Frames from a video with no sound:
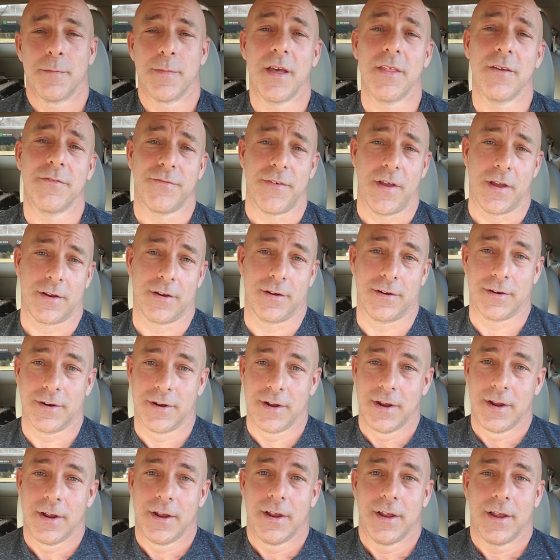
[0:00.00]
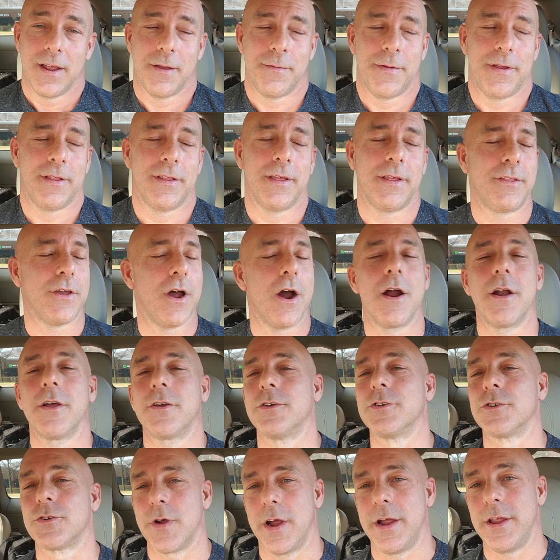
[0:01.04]
motherfucker. I mean, the
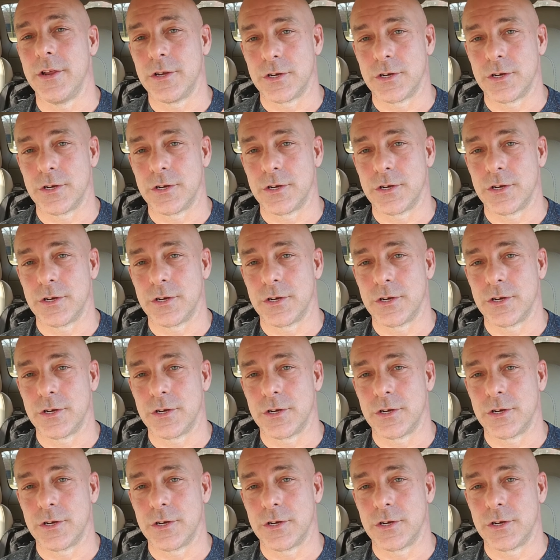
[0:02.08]
article's great.